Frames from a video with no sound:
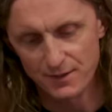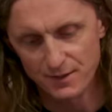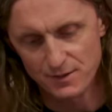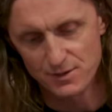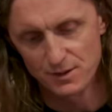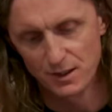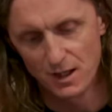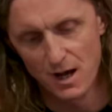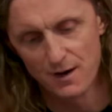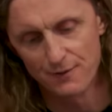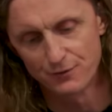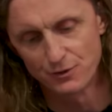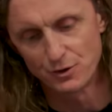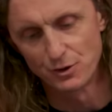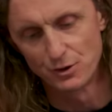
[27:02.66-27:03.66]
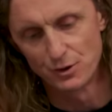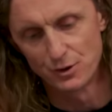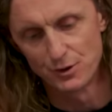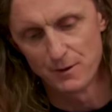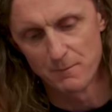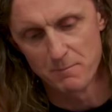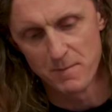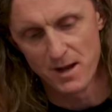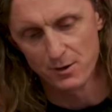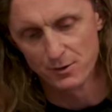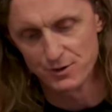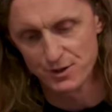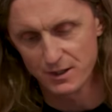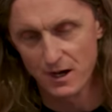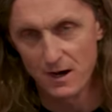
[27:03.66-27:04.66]
I think there's a lot of good metal
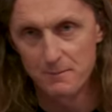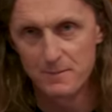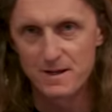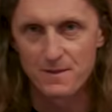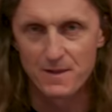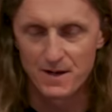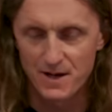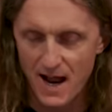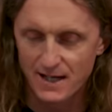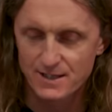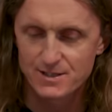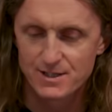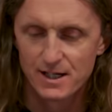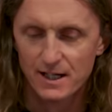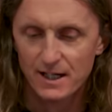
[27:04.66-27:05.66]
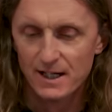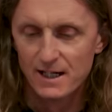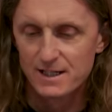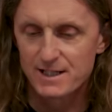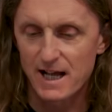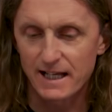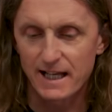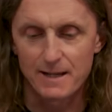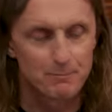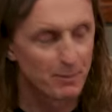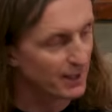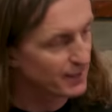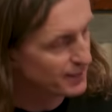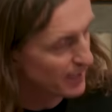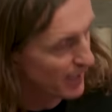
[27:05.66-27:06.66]
to come in the next decade.
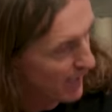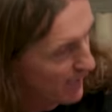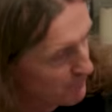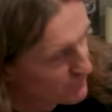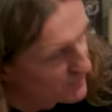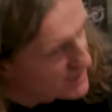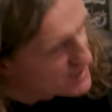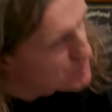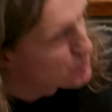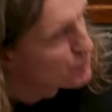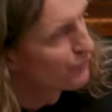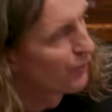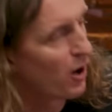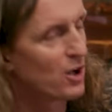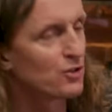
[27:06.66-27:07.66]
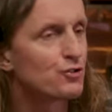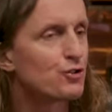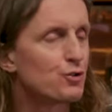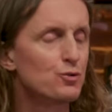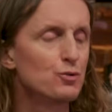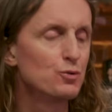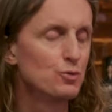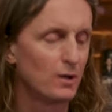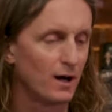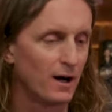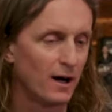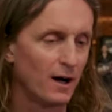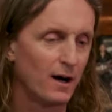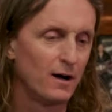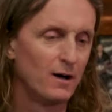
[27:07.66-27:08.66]
But let's move on to
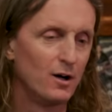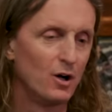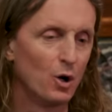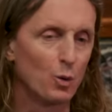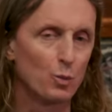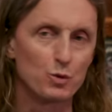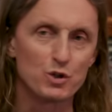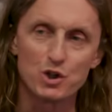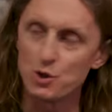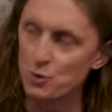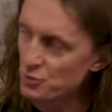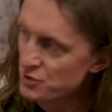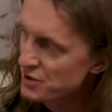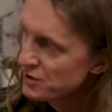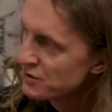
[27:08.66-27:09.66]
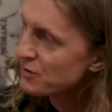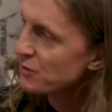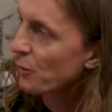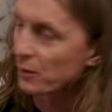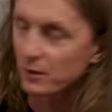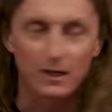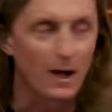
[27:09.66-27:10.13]
reunion or